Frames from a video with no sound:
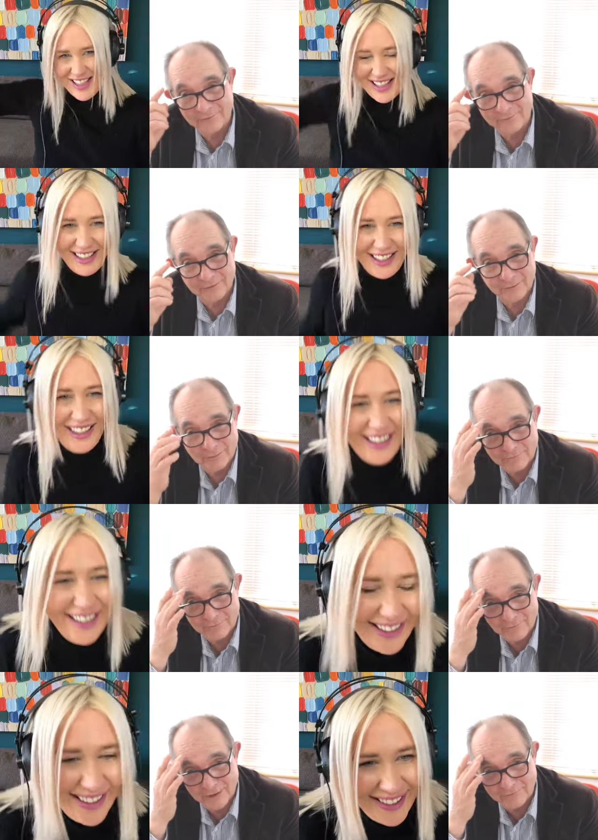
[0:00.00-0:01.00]
Speaker 1: To, you have a
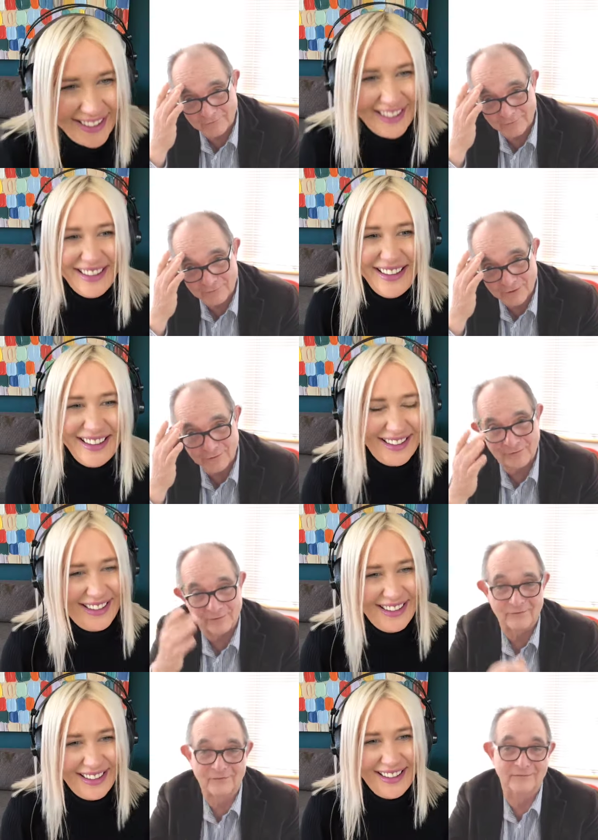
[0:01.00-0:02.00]
right to grow
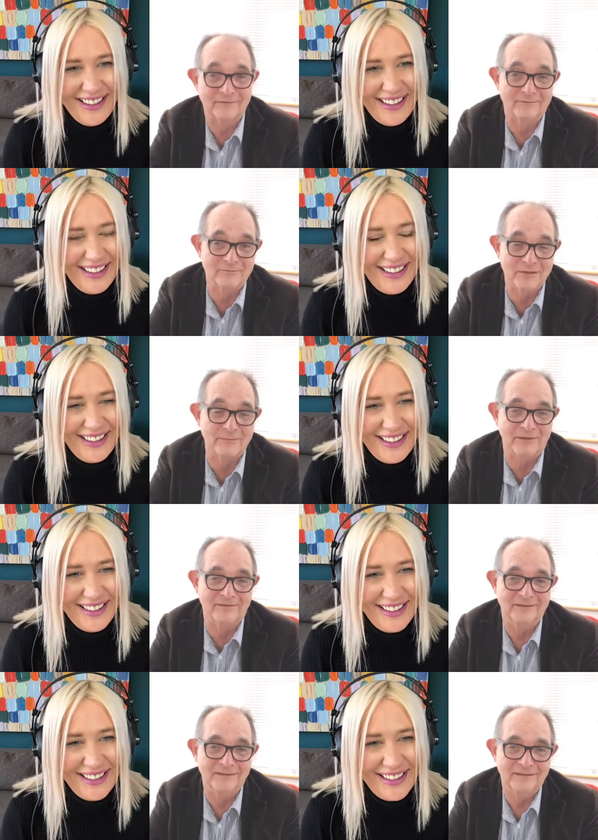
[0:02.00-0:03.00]
this. Grow it,
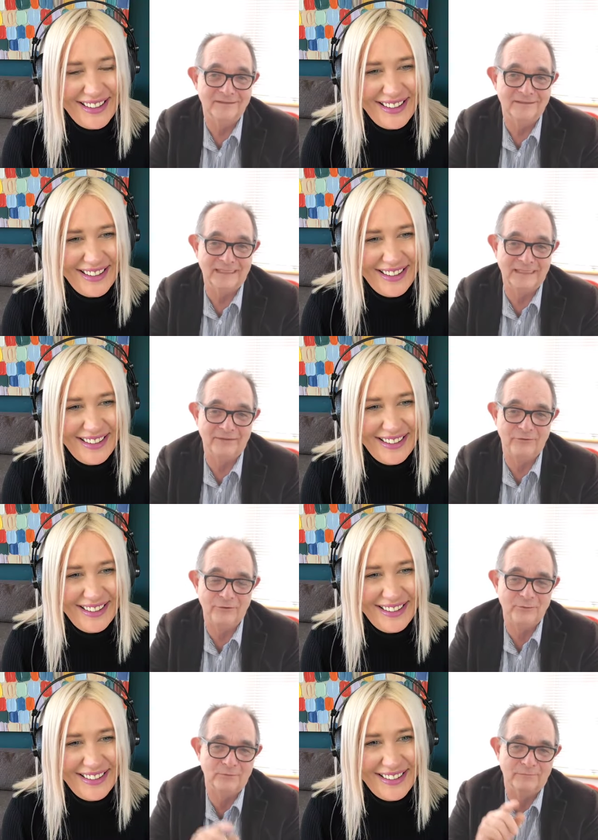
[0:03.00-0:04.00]
and
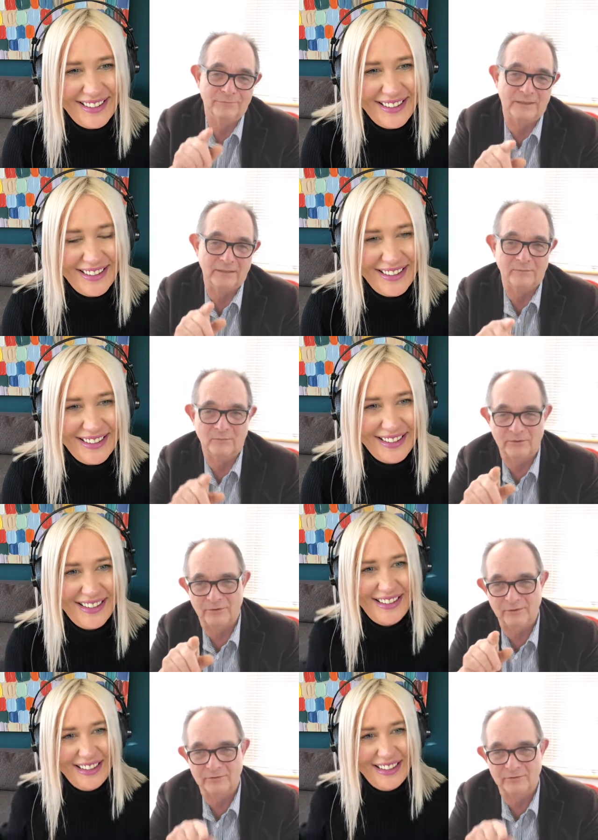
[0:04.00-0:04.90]
you will find that what you're